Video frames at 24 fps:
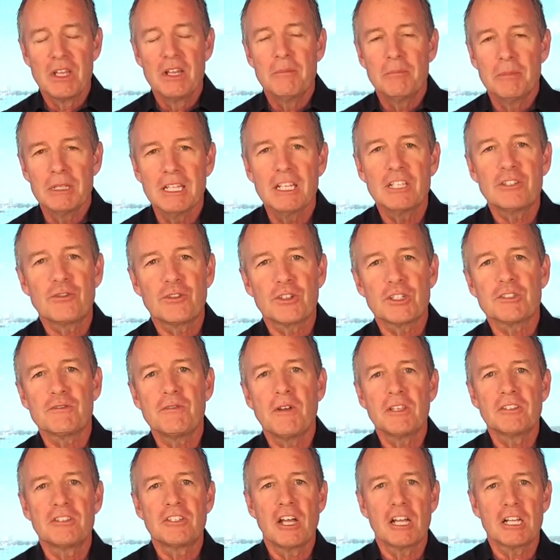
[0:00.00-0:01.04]
But let's first of
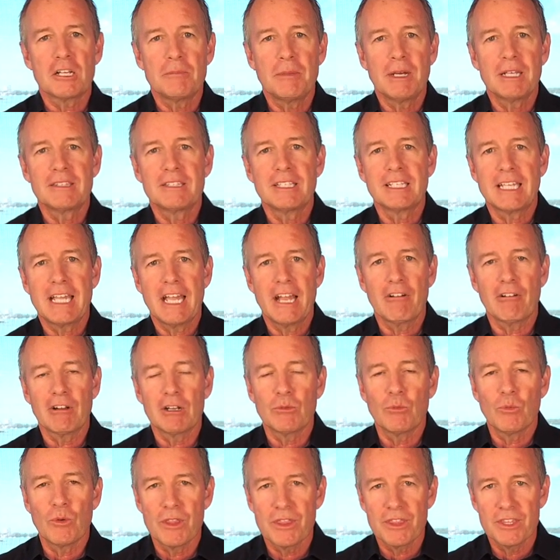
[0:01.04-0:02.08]
all talk about the
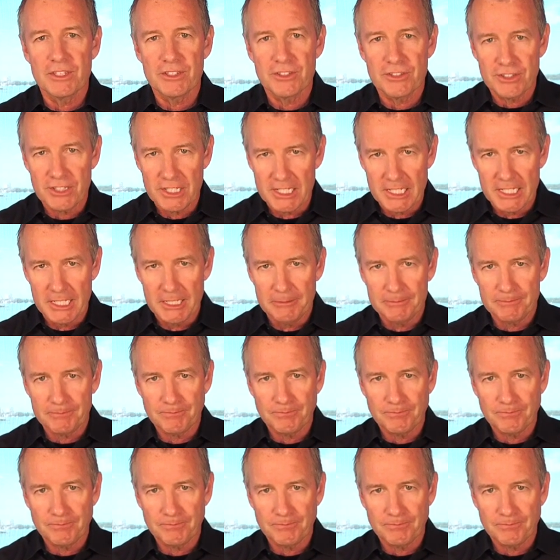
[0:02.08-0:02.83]
carat with the C.